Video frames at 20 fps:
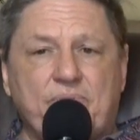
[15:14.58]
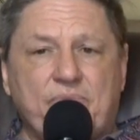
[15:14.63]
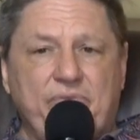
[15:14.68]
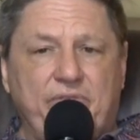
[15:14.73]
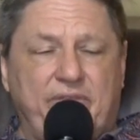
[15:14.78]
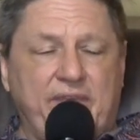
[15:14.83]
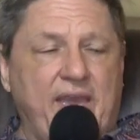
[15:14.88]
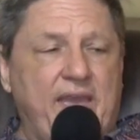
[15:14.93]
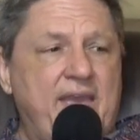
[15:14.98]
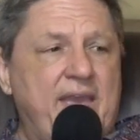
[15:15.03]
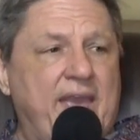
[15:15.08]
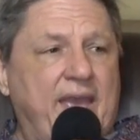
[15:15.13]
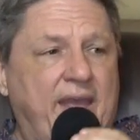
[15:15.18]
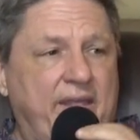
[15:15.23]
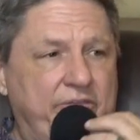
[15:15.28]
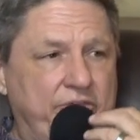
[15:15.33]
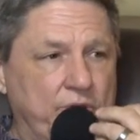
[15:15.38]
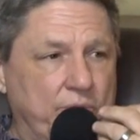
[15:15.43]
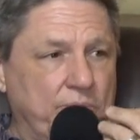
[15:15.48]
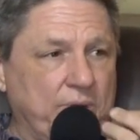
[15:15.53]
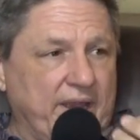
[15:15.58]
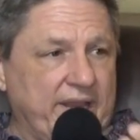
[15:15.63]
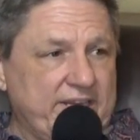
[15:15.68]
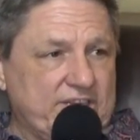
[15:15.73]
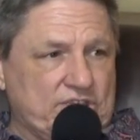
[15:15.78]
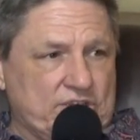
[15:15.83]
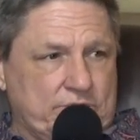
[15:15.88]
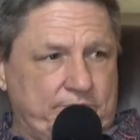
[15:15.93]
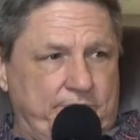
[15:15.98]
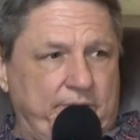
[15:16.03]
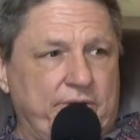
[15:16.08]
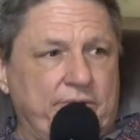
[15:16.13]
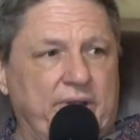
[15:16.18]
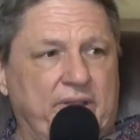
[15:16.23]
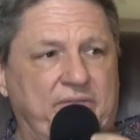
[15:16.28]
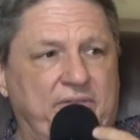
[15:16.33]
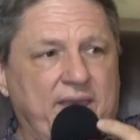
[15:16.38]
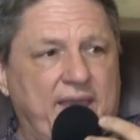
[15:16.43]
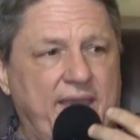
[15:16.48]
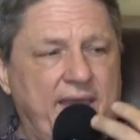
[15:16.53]
they had the right
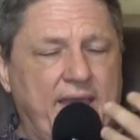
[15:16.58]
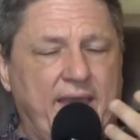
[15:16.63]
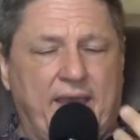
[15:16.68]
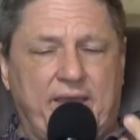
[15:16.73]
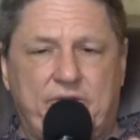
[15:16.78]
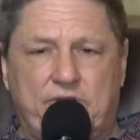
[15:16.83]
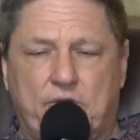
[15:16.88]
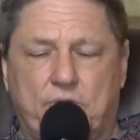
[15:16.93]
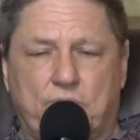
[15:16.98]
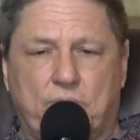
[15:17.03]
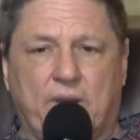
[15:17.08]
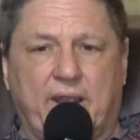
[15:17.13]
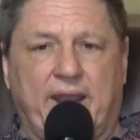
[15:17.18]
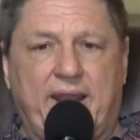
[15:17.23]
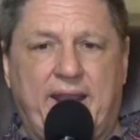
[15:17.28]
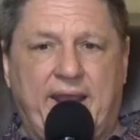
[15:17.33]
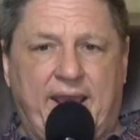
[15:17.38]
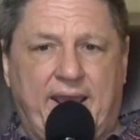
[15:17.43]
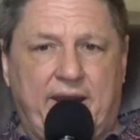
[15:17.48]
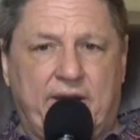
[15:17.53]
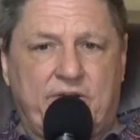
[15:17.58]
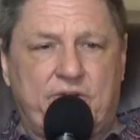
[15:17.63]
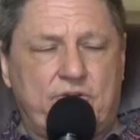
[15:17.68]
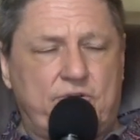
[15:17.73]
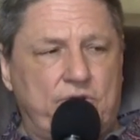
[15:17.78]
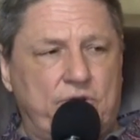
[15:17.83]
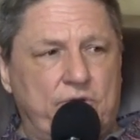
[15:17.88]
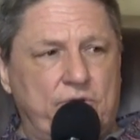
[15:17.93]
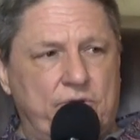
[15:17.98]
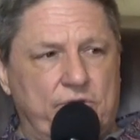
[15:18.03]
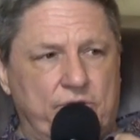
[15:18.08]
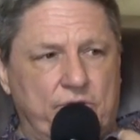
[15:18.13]
spirit. They had the right attitude and